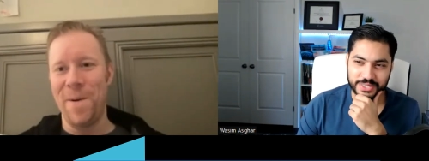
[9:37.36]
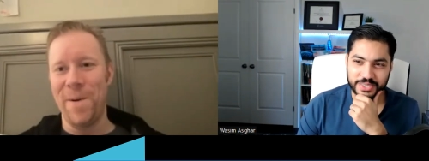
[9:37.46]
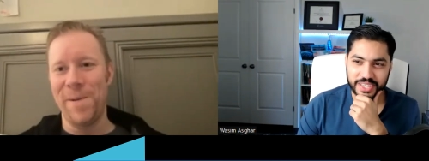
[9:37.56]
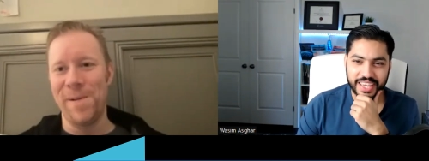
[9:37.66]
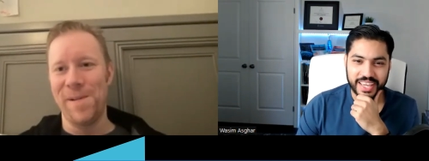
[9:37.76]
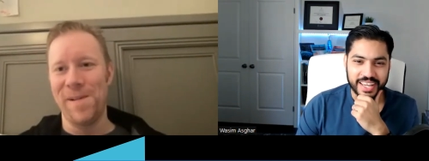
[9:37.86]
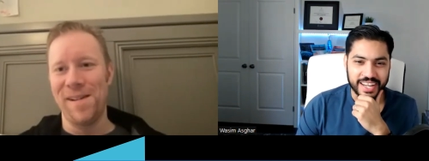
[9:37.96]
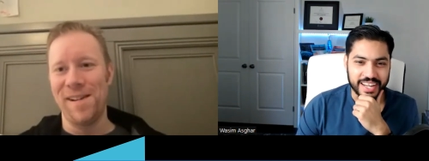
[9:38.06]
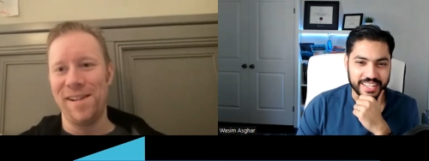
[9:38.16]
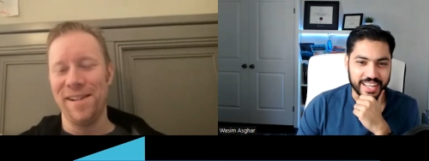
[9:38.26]
Speaker 1: you.
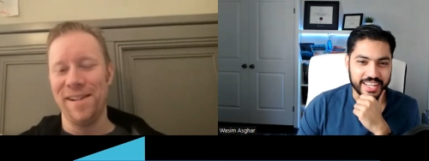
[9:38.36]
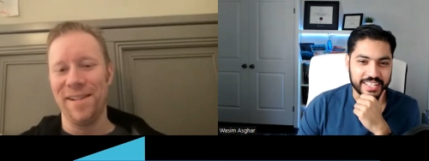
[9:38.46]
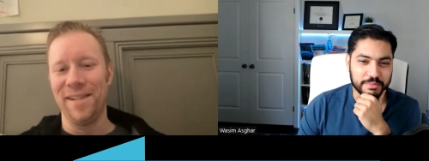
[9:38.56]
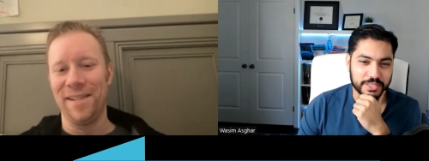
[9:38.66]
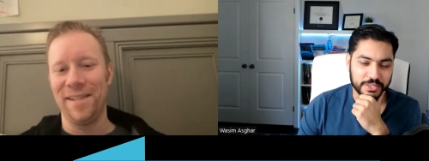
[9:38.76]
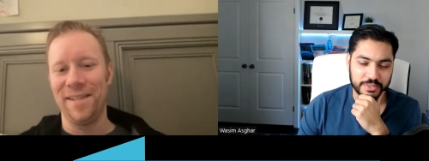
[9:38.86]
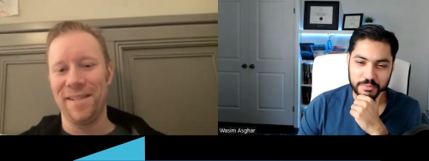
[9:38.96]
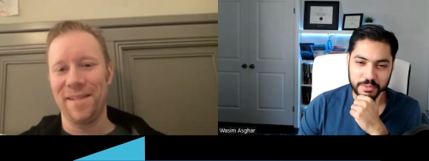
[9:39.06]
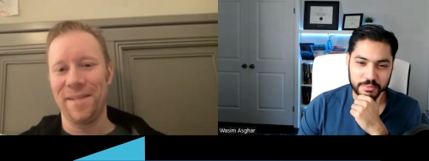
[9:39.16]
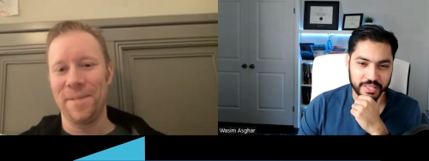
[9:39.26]
Uh, ninety percent of the
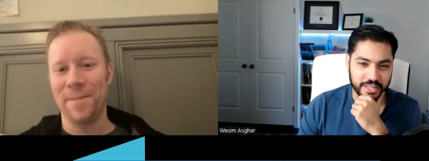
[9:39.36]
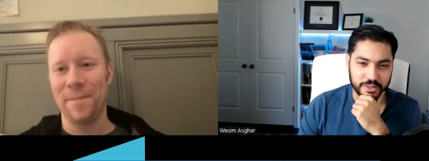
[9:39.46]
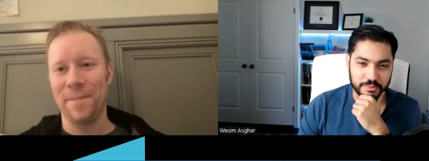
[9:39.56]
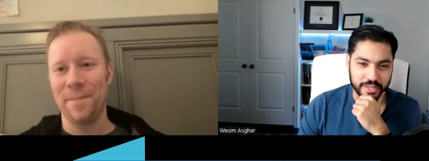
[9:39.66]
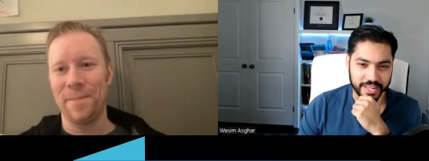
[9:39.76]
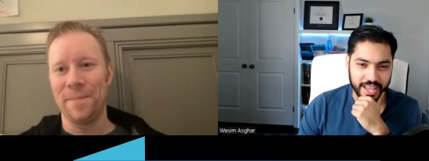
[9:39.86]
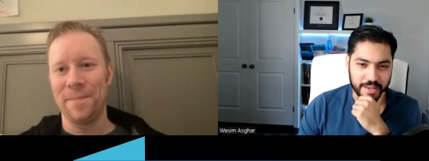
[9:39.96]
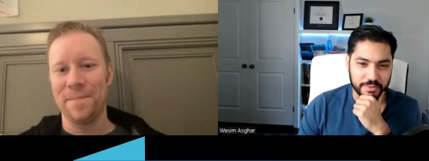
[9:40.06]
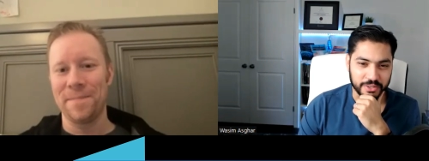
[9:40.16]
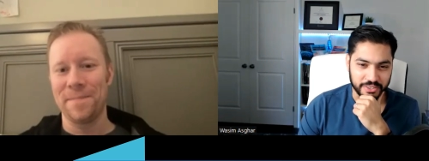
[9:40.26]
people cannot make it
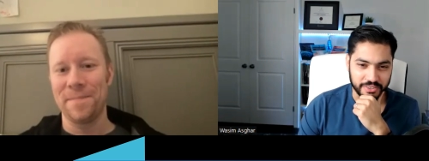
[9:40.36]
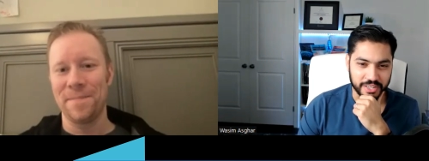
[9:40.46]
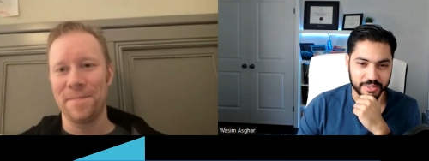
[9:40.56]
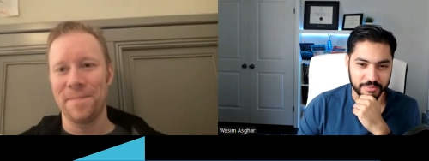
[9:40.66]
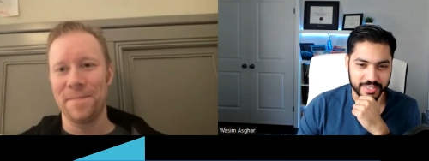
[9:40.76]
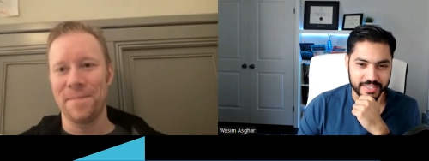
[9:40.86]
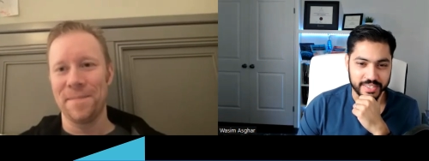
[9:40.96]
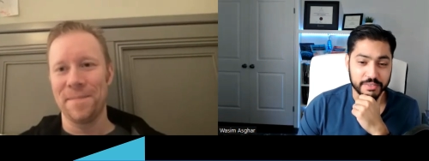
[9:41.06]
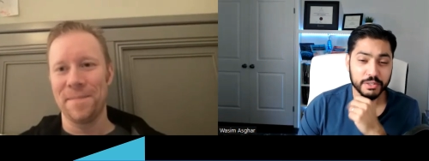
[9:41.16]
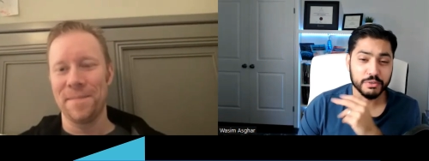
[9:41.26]
happen on a regular basis,
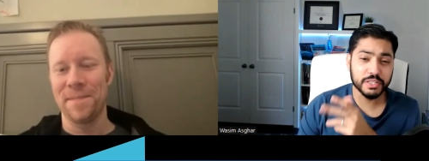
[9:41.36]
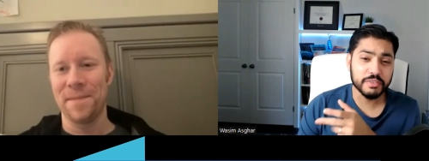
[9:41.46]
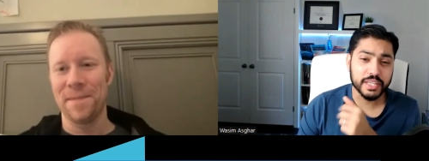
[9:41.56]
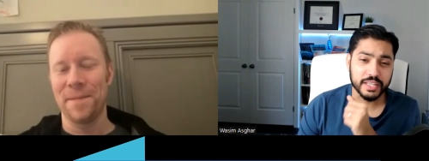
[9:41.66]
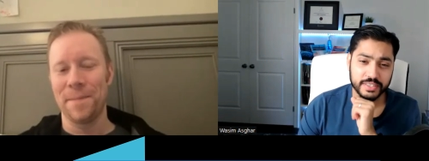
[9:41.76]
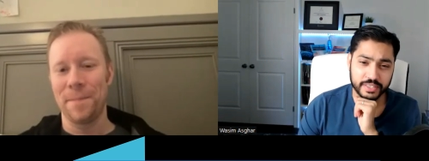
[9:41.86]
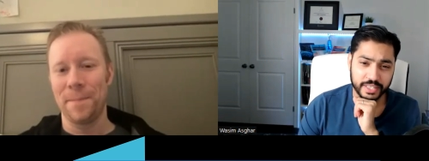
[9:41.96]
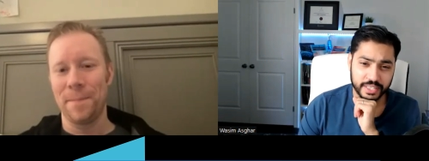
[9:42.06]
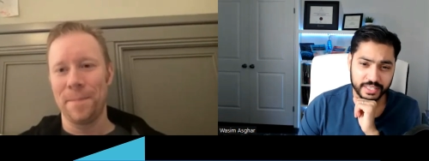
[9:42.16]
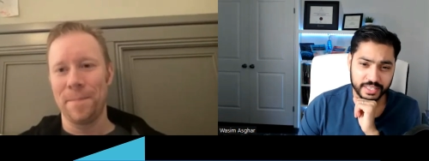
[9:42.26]
even over the weekends.
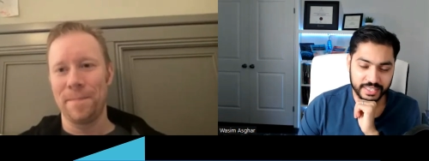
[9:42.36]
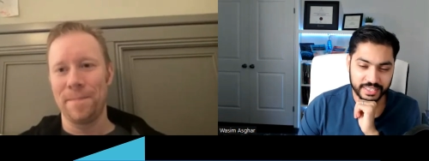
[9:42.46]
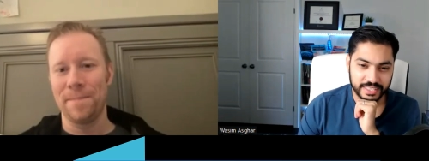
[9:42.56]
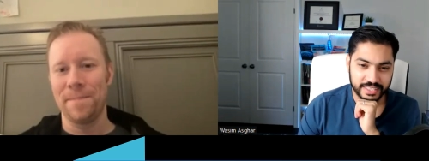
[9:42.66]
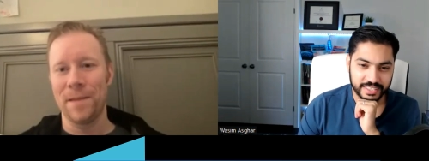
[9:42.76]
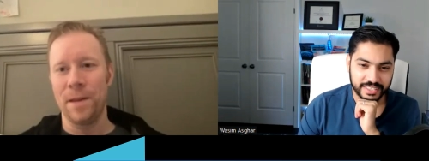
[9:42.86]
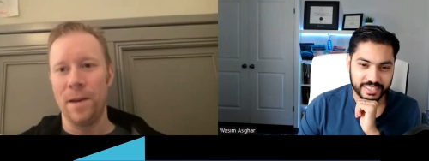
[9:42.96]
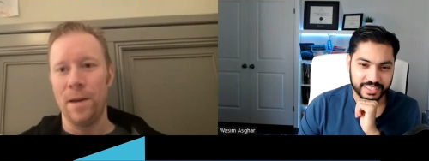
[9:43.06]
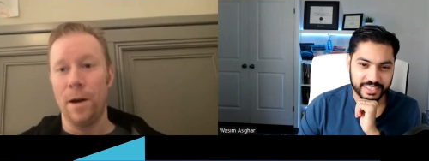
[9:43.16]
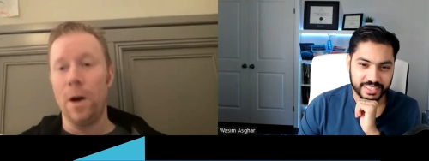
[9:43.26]
Correct?
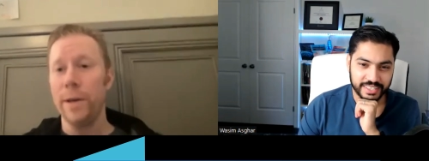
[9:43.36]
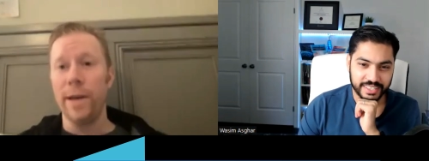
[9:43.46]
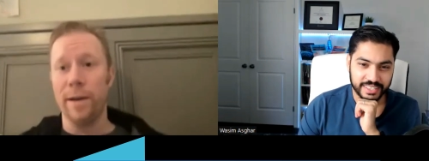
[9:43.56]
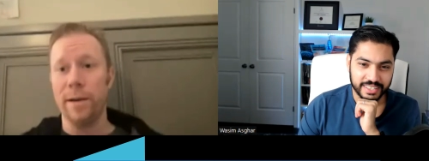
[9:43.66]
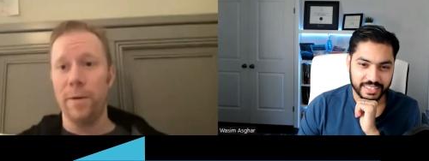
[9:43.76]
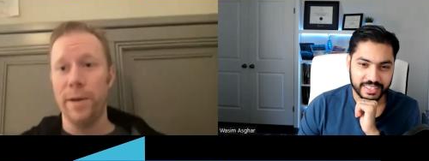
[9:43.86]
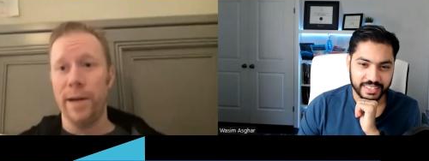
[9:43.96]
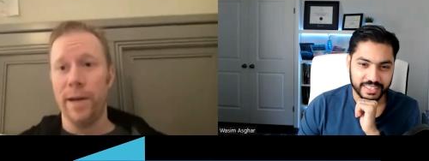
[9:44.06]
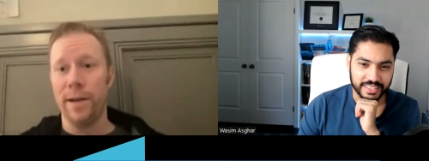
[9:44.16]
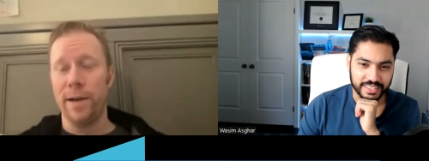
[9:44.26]
Speaker 2: Oh yeah, oh
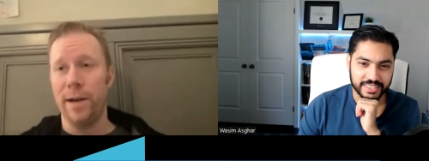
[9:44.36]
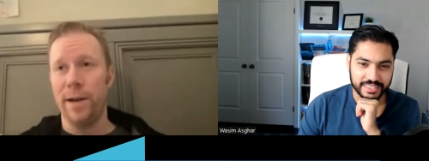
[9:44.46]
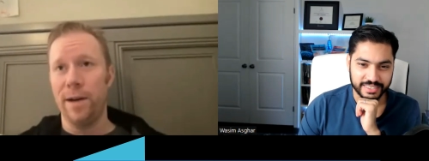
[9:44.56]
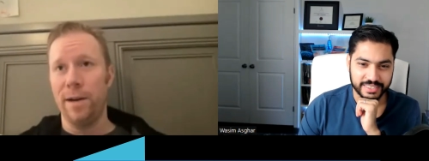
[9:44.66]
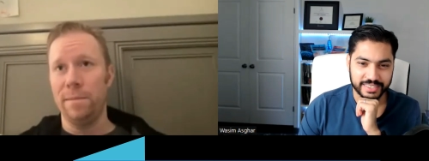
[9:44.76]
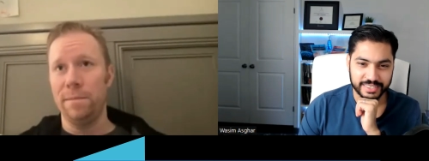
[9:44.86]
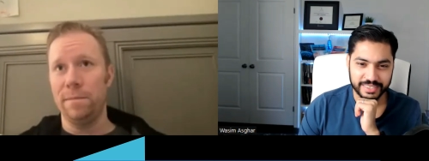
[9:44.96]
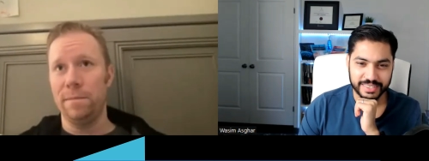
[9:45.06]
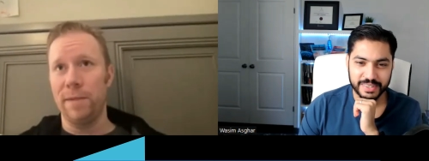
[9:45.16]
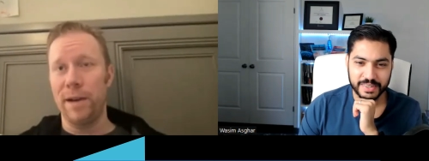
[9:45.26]
yeah. Um,
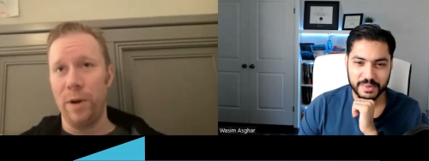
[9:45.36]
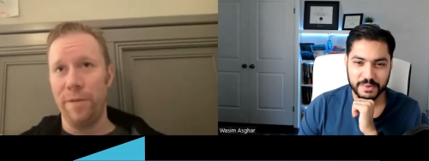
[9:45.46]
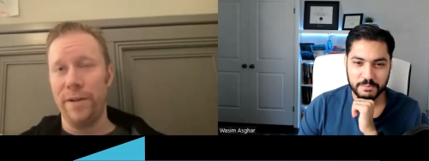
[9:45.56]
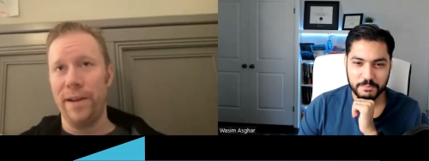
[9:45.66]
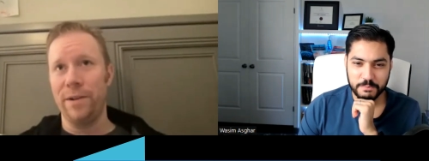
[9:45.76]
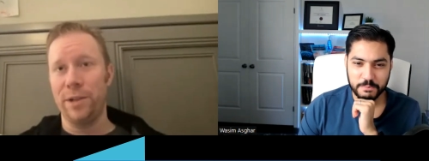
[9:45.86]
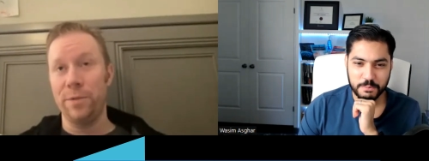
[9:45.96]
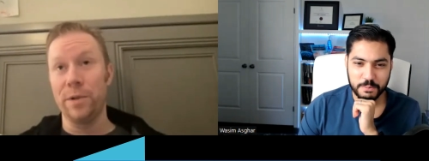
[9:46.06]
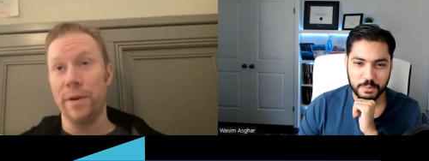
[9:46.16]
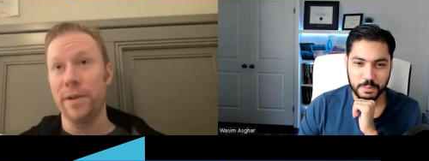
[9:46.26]
my wife and I, she
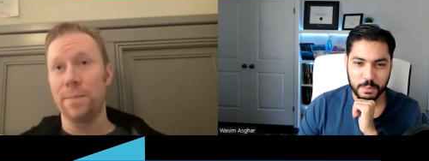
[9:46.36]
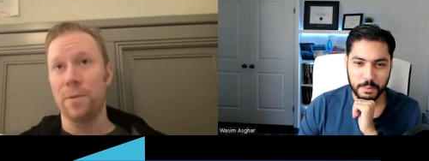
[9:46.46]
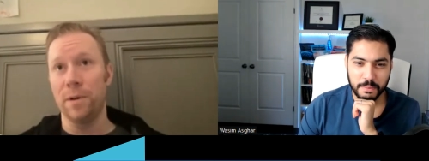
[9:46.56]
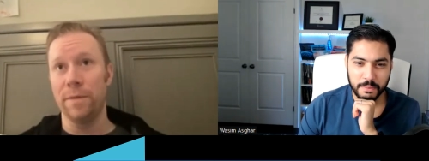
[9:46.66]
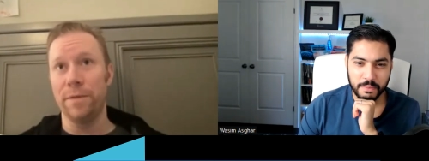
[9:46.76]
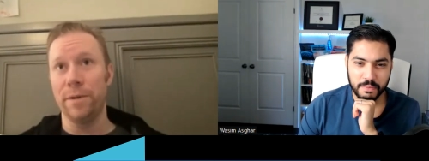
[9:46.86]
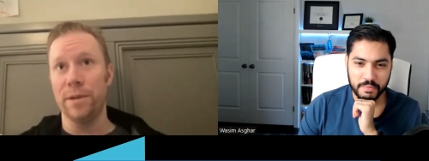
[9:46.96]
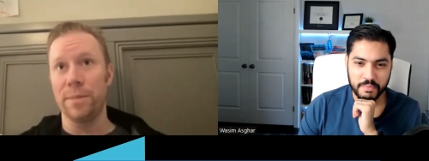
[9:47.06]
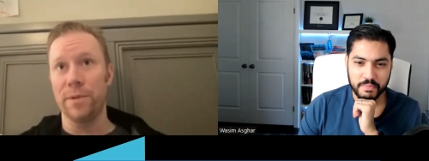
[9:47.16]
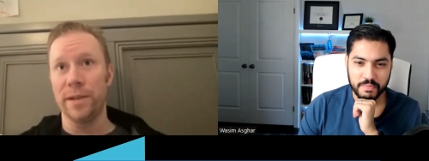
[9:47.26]
was very supportive throughout
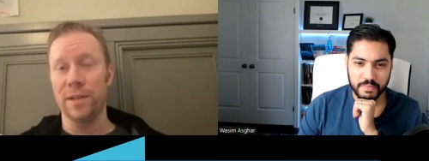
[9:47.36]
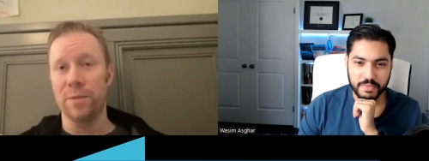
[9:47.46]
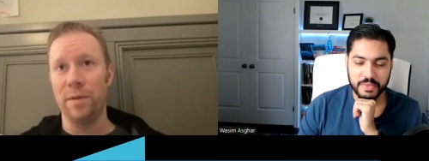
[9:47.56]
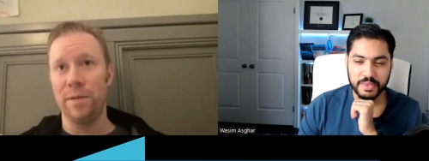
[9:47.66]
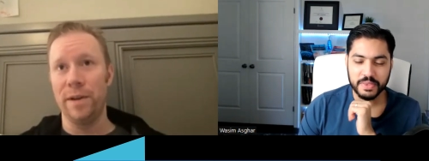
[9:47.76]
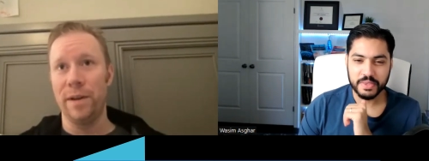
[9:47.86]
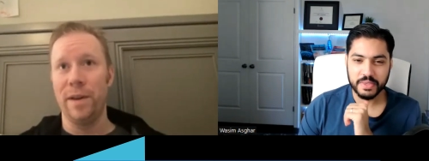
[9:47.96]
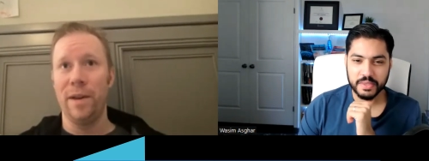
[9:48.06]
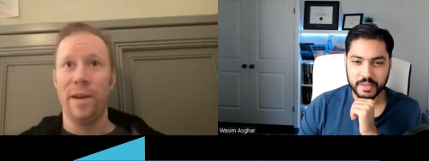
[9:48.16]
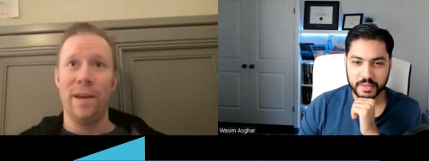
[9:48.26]
this process. We
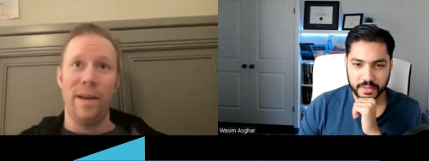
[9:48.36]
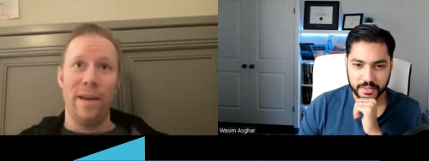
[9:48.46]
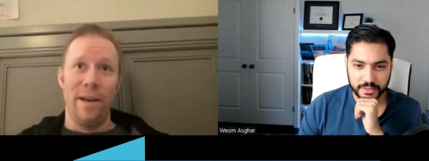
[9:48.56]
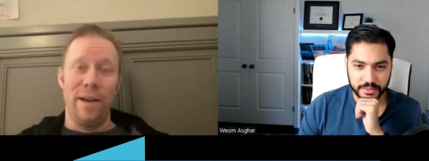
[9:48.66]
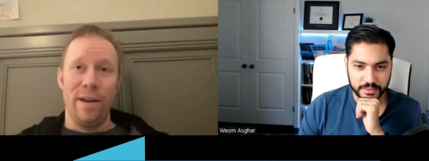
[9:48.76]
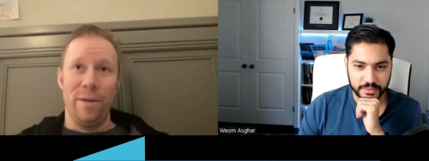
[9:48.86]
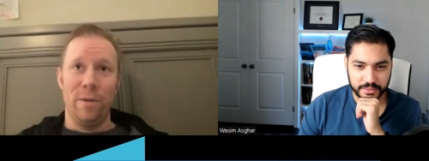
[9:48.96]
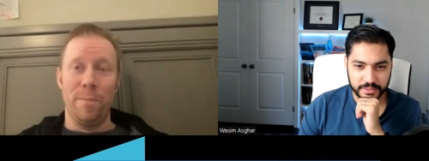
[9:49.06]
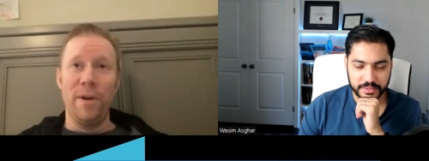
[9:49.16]
were